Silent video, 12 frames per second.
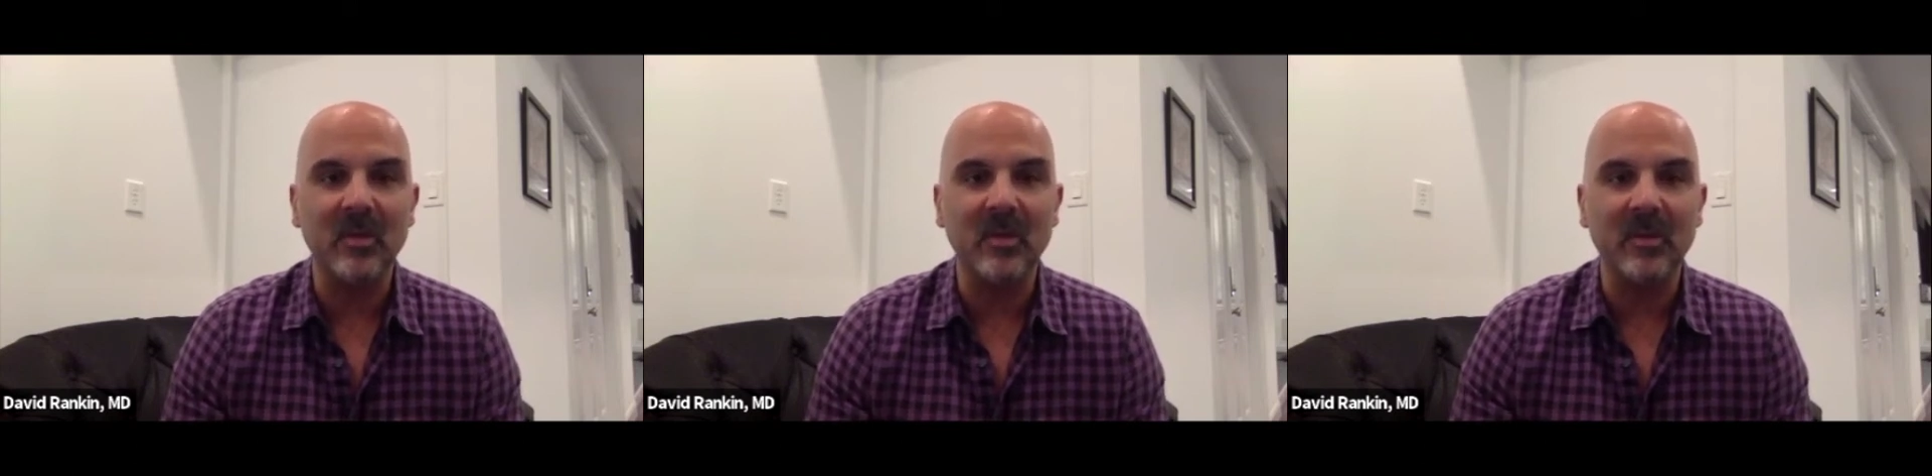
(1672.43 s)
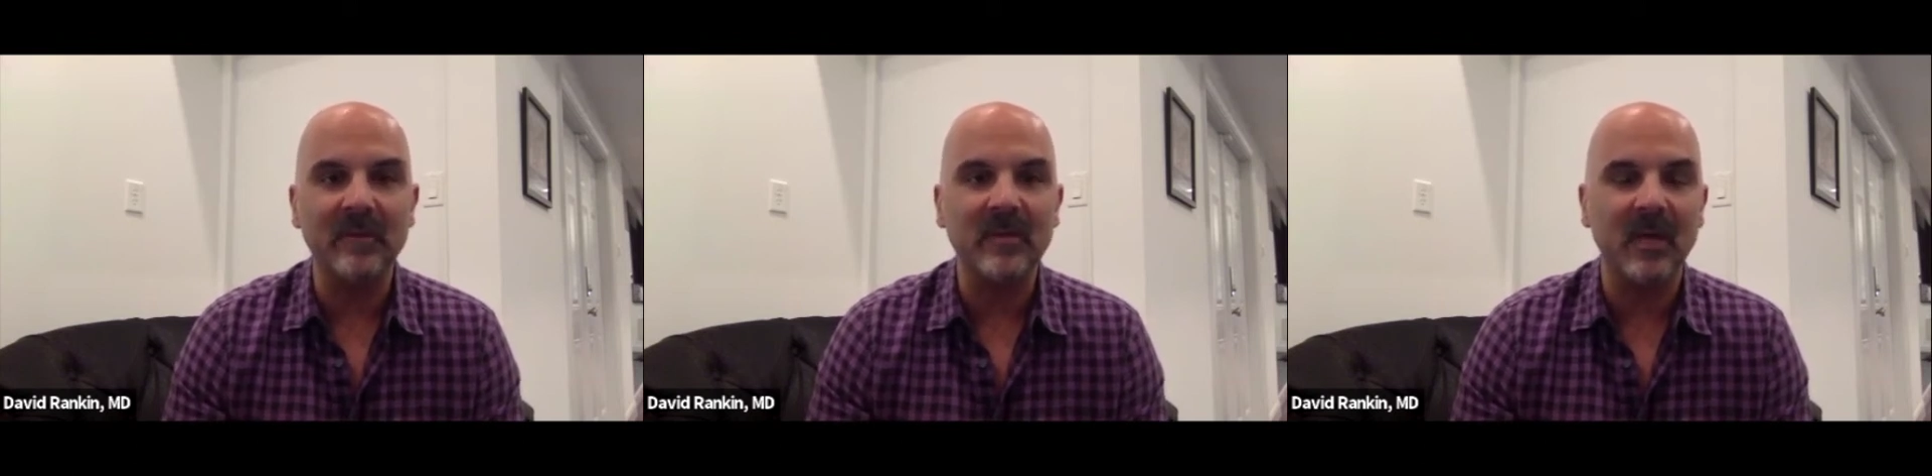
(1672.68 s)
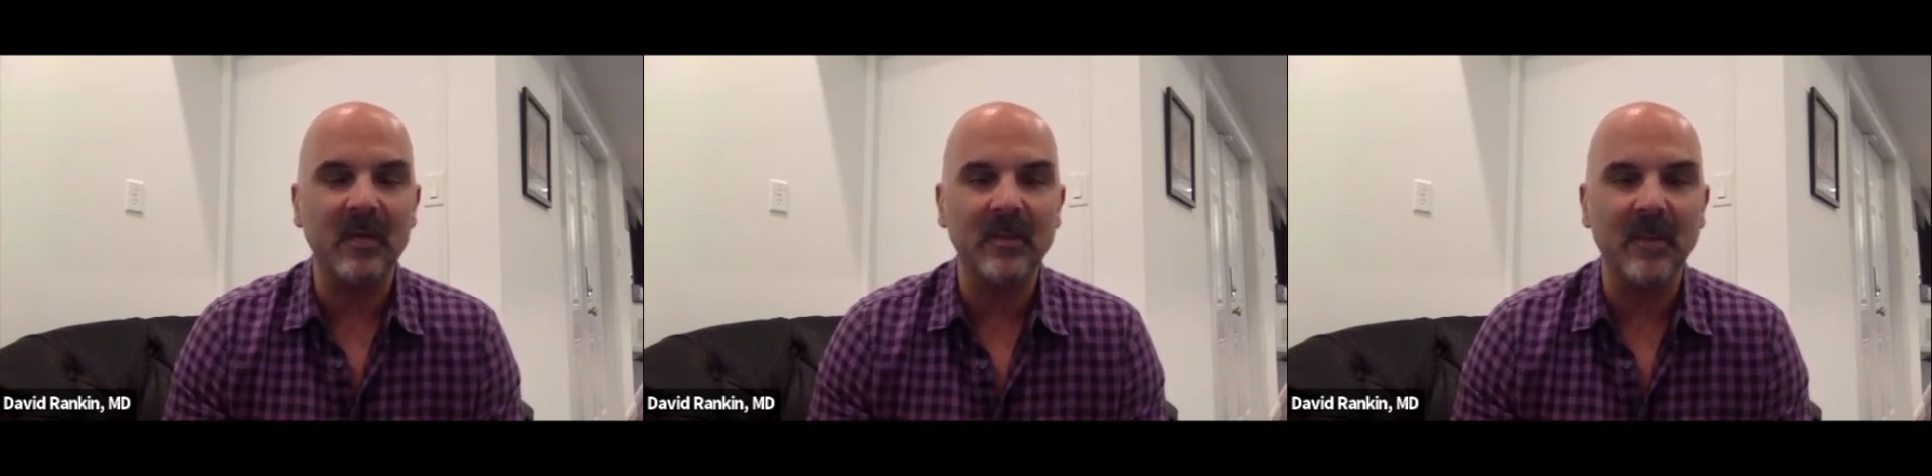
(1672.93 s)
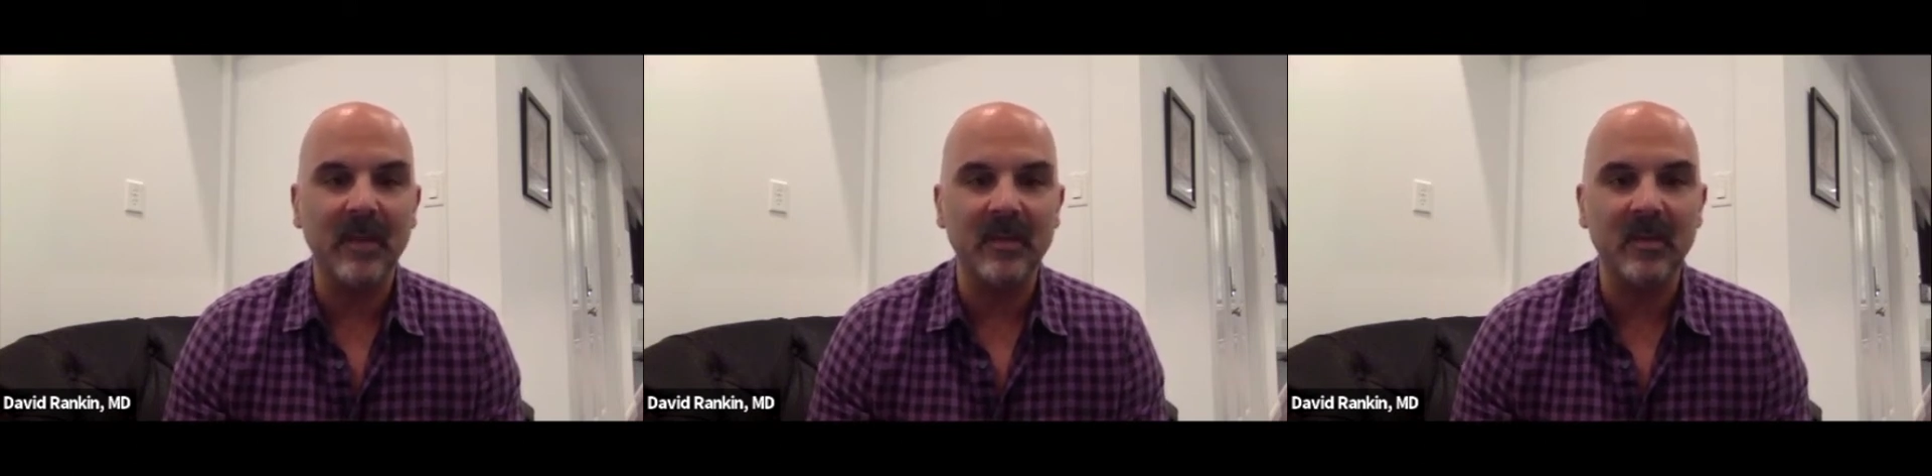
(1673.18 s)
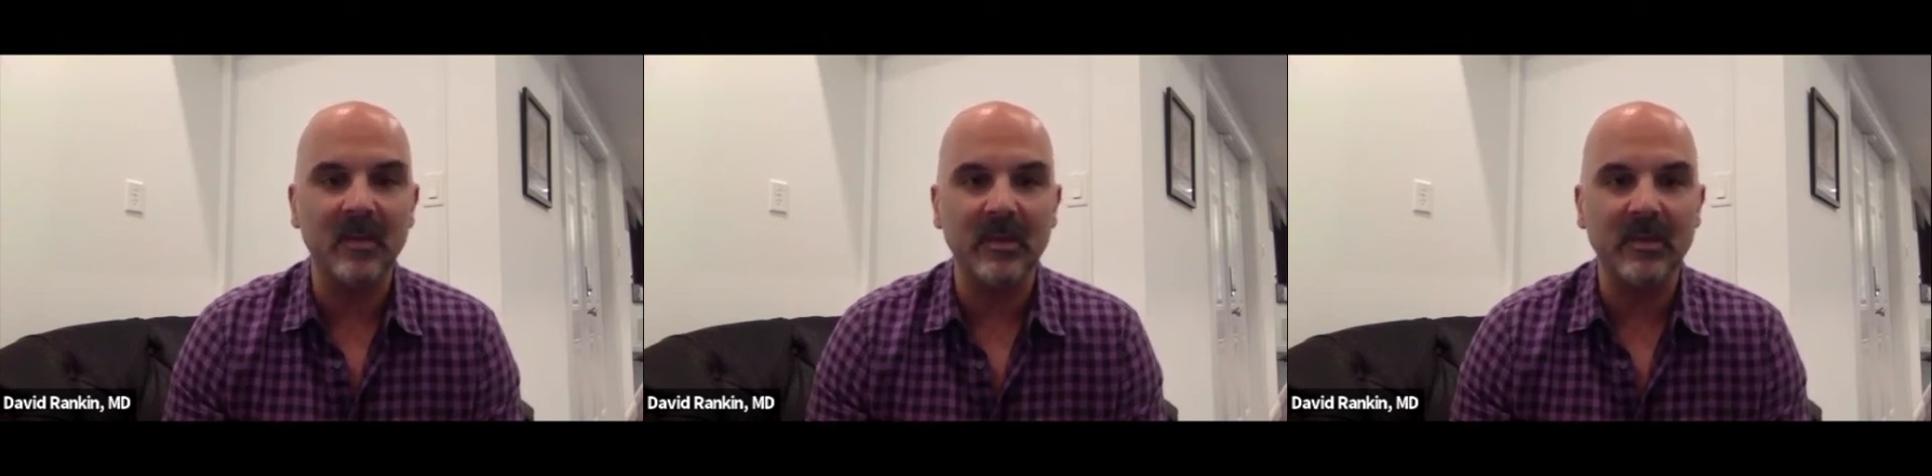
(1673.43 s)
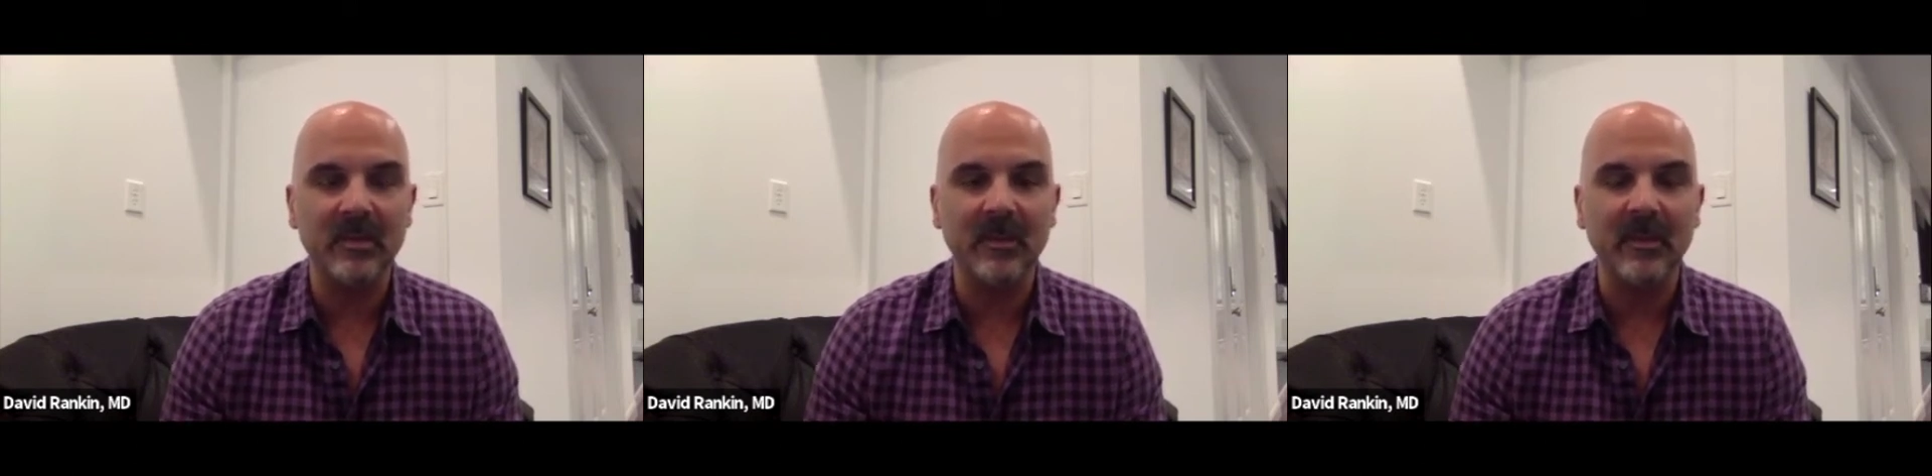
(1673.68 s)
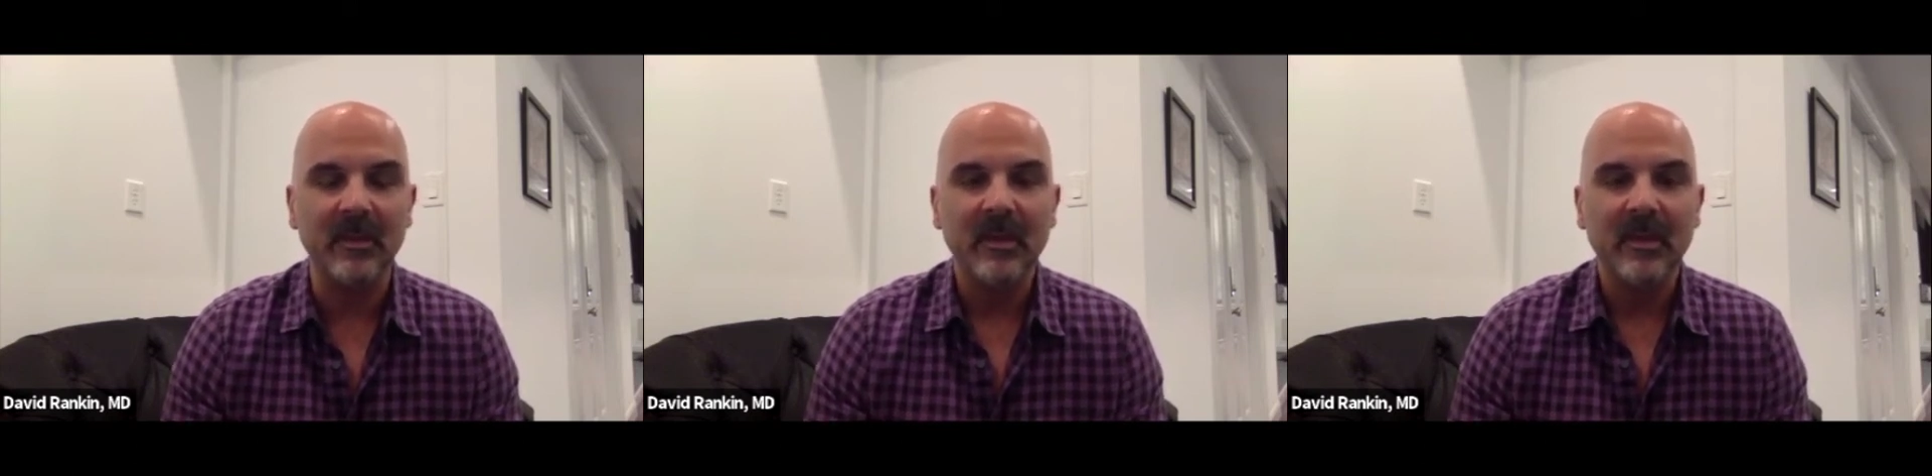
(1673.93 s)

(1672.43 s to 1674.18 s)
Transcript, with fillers: and we've talked about doing some